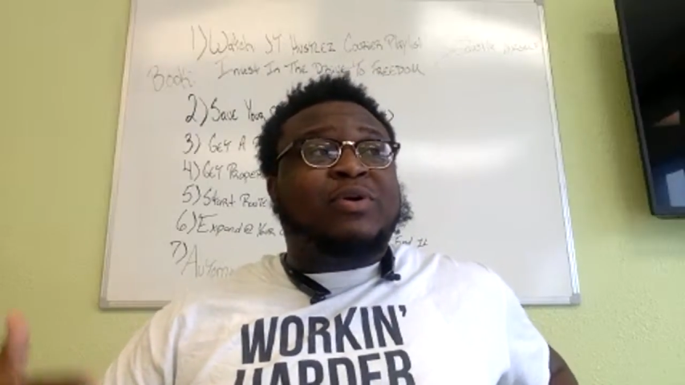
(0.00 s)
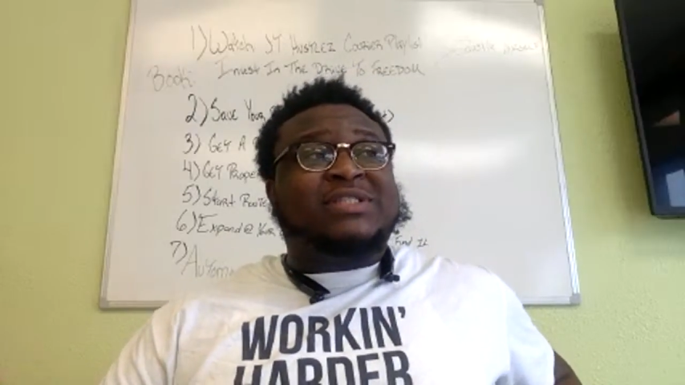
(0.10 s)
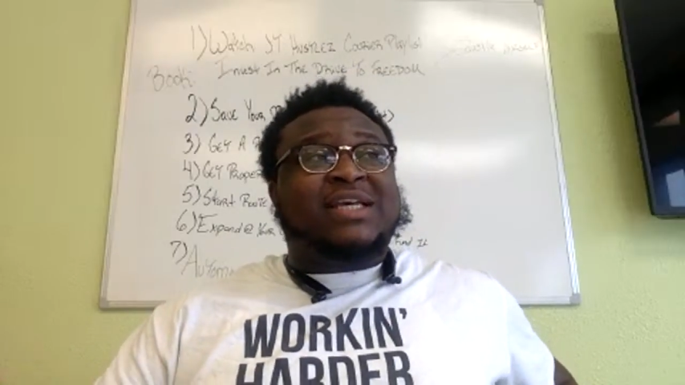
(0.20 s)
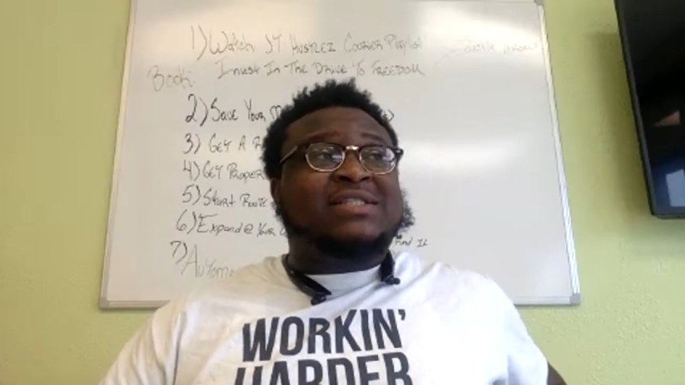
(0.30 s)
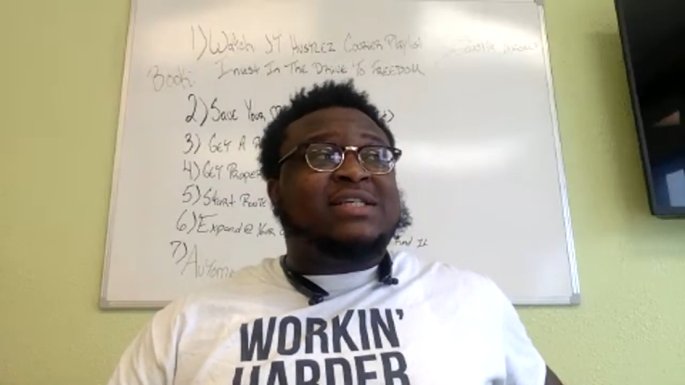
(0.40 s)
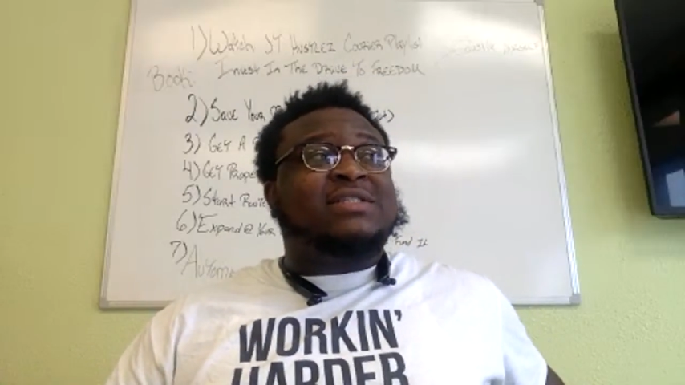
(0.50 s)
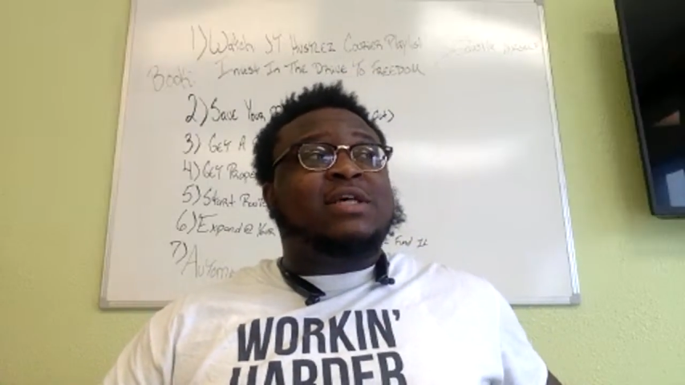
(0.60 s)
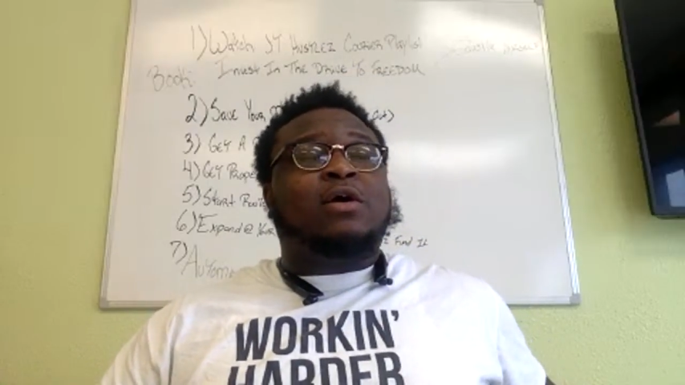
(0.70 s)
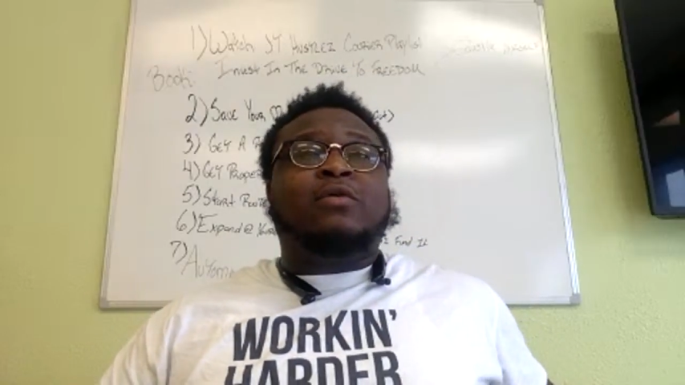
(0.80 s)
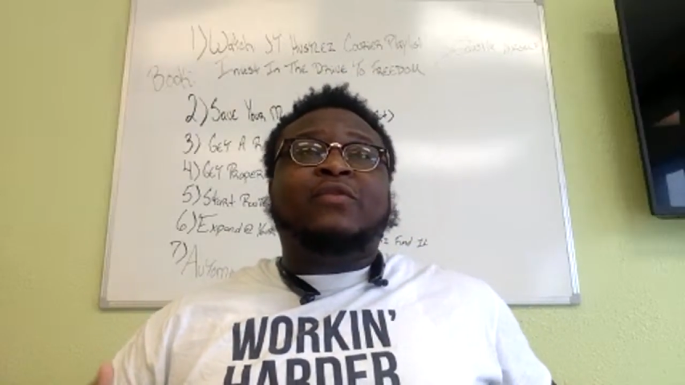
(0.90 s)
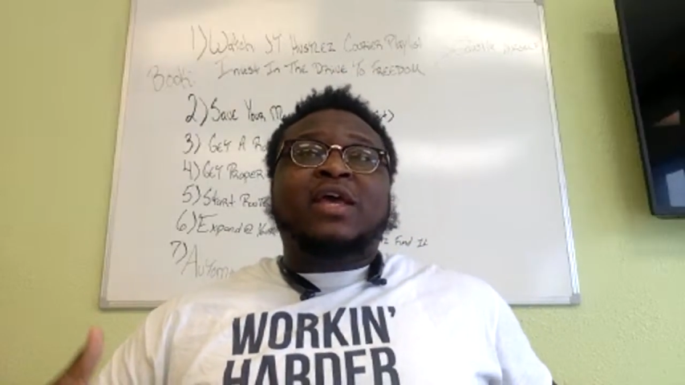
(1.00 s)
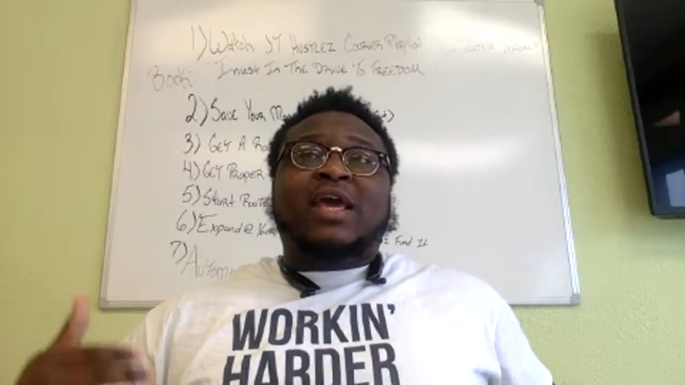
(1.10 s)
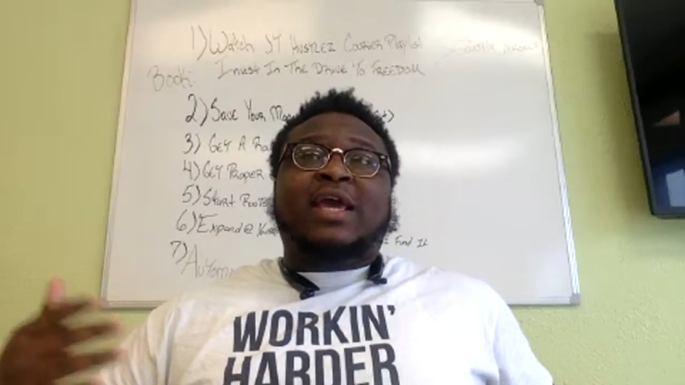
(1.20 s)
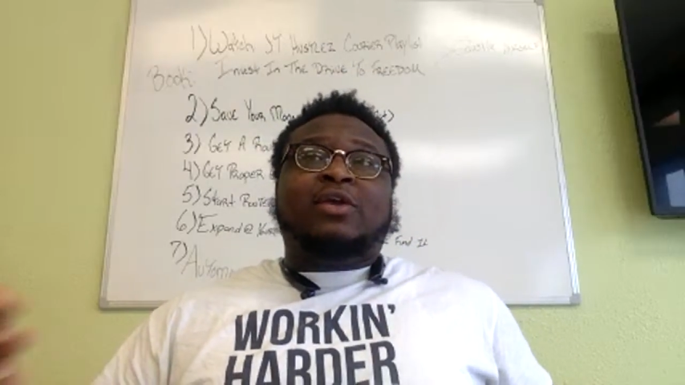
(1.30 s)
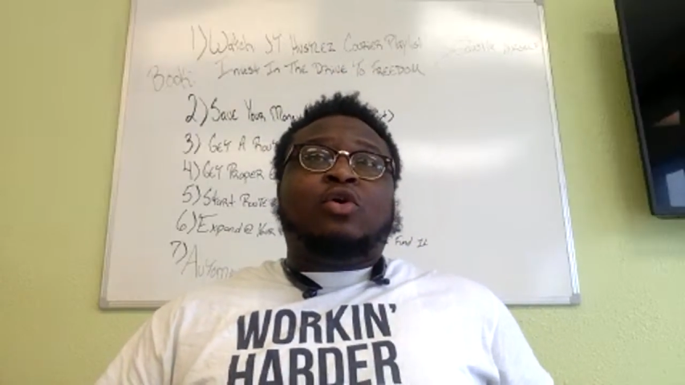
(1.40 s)
presents itself
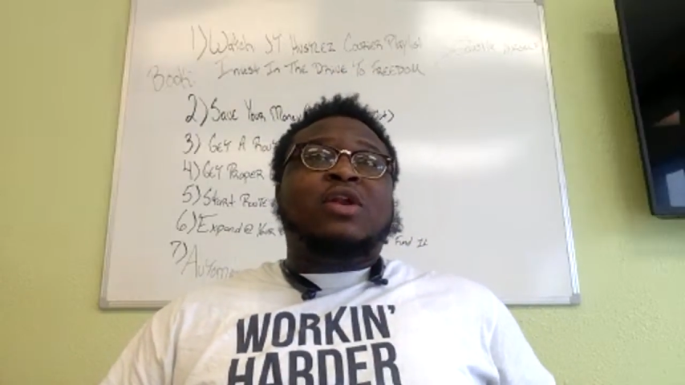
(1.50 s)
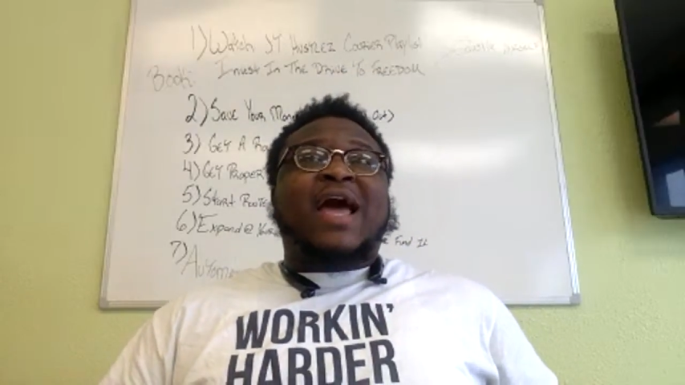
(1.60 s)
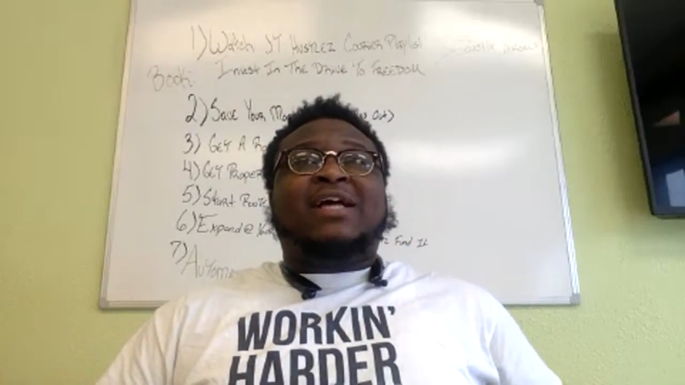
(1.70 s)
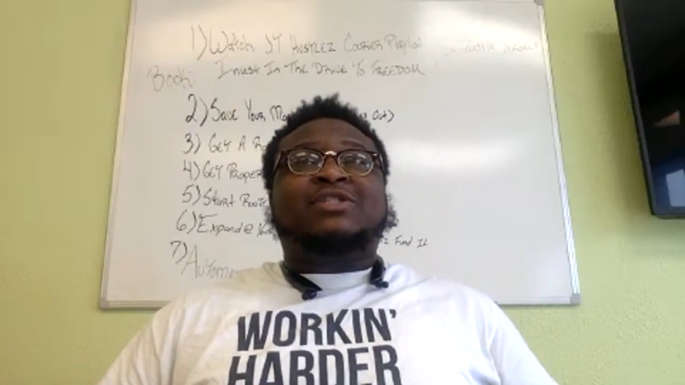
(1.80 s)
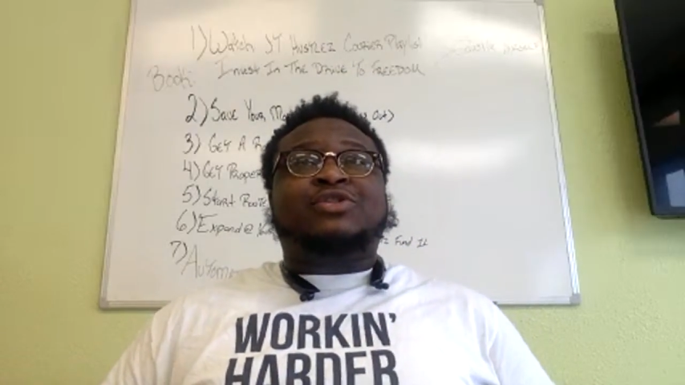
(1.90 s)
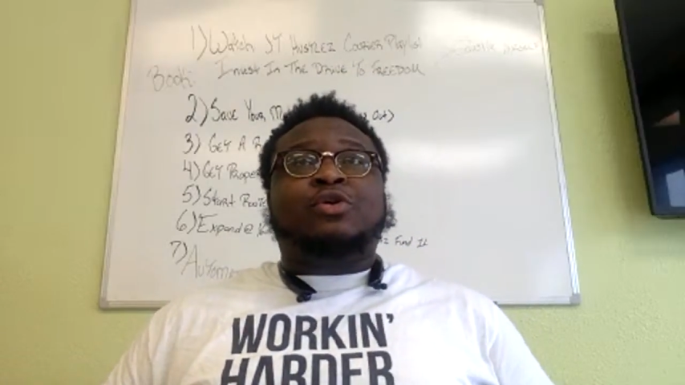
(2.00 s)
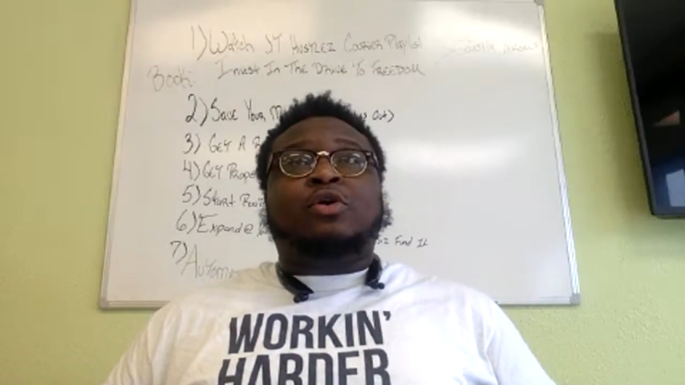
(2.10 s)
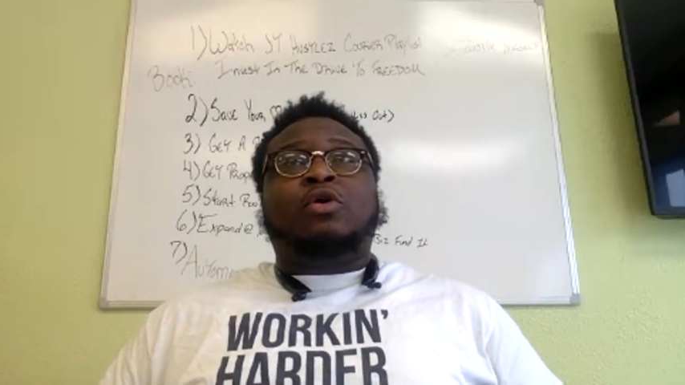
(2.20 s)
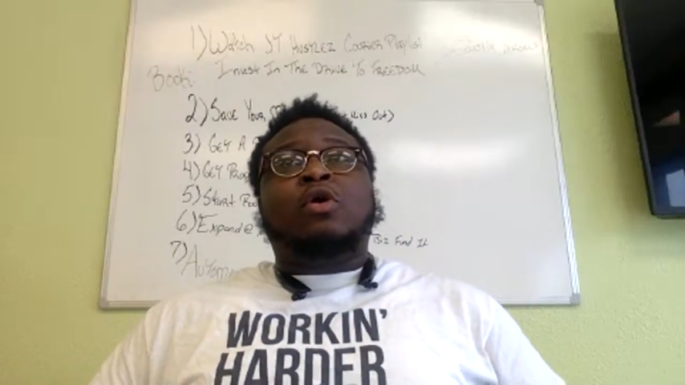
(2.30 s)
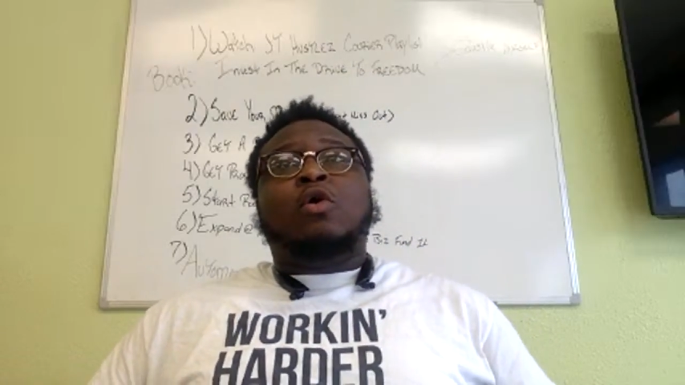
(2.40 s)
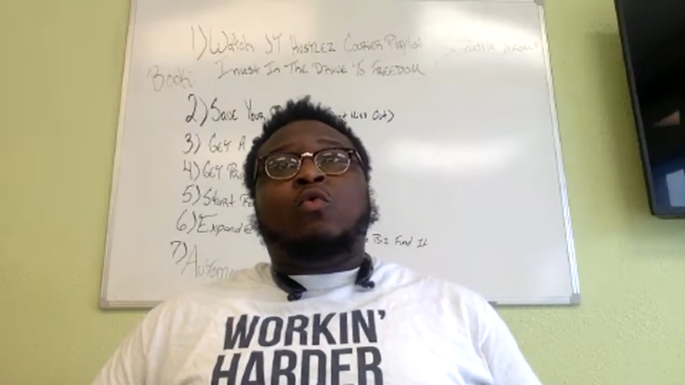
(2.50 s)
and you're not sure